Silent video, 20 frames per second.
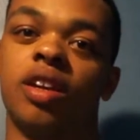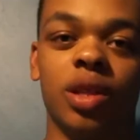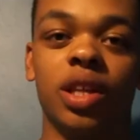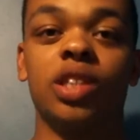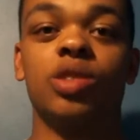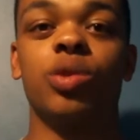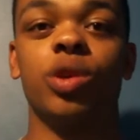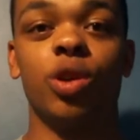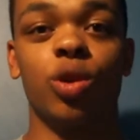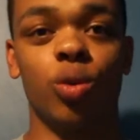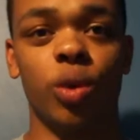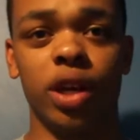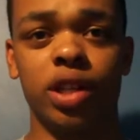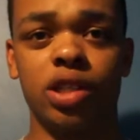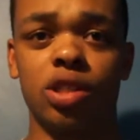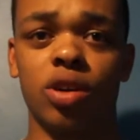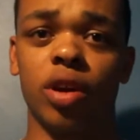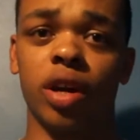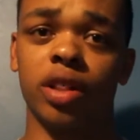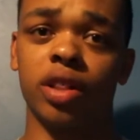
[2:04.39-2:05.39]
That's when your
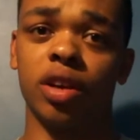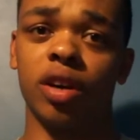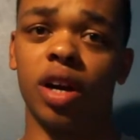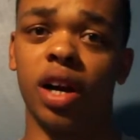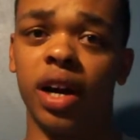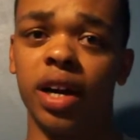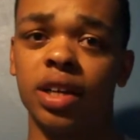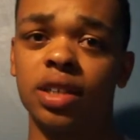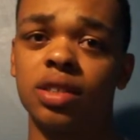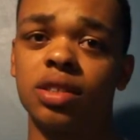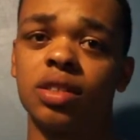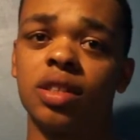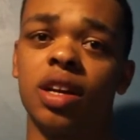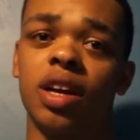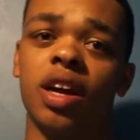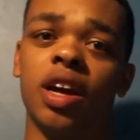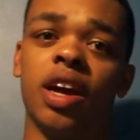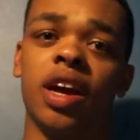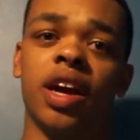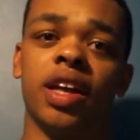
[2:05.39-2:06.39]
weights are at their highest,
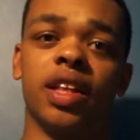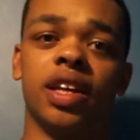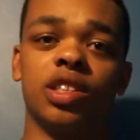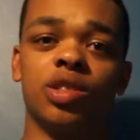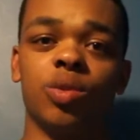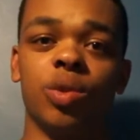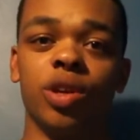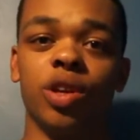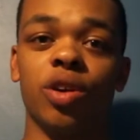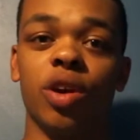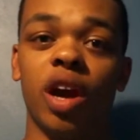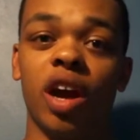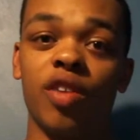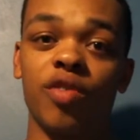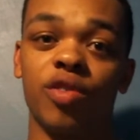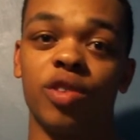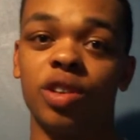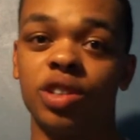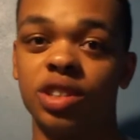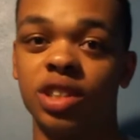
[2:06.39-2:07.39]
and that's when your
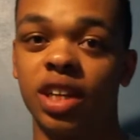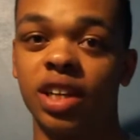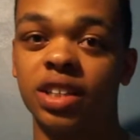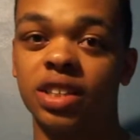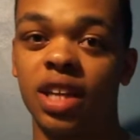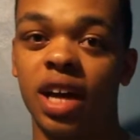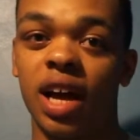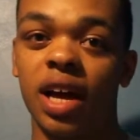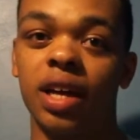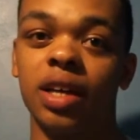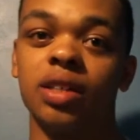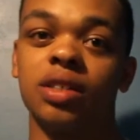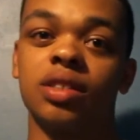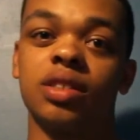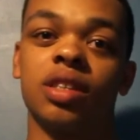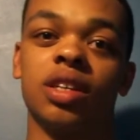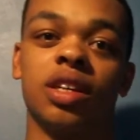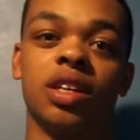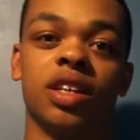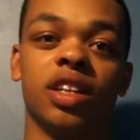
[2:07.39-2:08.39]
effort is at its
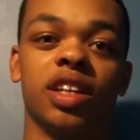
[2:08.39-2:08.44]
highest.